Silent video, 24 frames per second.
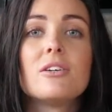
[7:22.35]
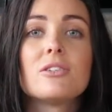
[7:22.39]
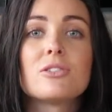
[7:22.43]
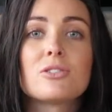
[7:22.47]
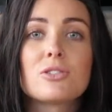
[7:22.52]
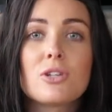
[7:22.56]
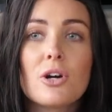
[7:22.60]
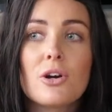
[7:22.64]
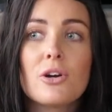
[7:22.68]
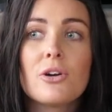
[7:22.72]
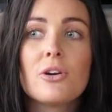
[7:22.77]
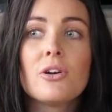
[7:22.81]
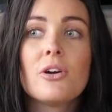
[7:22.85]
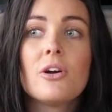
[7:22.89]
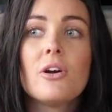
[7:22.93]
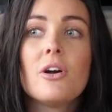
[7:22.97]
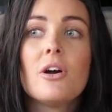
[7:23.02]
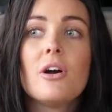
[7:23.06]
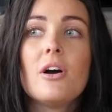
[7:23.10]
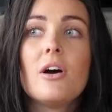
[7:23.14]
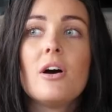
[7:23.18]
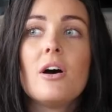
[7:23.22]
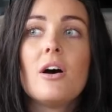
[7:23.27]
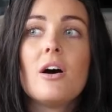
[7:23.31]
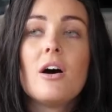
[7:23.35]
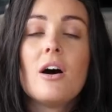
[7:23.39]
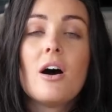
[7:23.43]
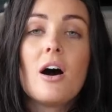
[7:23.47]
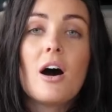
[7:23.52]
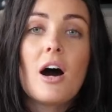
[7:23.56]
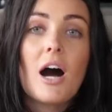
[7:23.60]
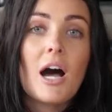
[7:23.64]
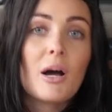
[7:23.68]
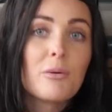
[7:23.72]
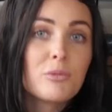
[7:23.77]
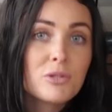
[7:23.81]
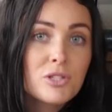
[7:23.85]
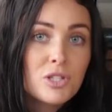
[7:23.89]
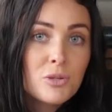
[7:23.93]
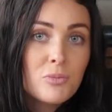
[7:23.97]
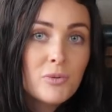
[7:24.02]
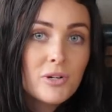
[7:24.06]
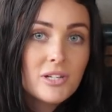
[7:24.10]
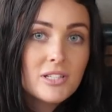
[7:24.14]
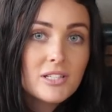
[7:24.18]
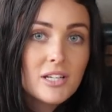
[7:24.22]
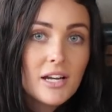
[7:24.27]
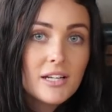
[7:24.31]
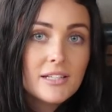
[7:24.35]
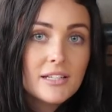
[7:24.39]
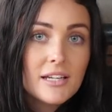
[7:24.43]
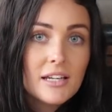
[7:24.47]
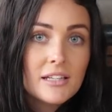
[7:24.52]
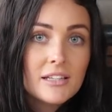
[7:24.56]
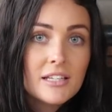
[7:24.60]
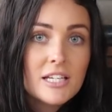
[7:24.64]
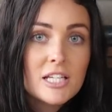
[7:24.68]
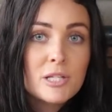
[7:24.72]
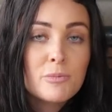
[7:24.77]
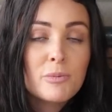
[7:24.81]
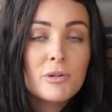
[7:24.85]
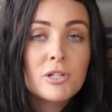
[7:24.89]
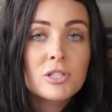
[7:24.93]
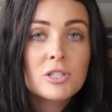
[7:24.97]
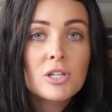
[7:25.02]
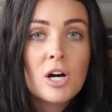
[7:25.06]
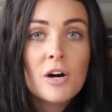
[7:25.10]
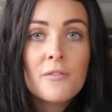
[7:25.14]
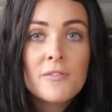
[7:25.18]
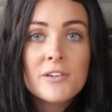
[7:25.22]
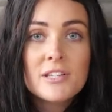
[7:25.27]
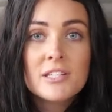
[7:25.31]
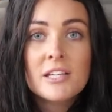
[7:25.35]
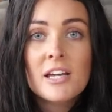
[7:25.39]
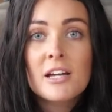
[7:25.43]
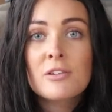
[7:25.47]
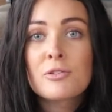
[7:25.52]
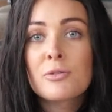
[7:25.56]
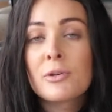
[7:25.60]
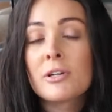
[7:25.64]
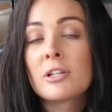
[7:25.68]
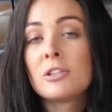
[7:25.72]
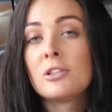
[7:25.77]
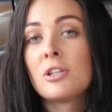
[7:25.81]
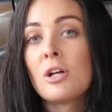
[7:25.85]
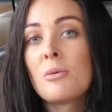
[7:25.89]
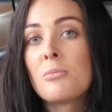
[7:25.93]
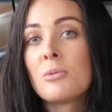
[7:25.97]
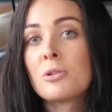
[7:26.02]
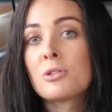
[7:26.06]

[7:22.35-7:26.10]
So I was super excited to get these because obviously I'm doing a lot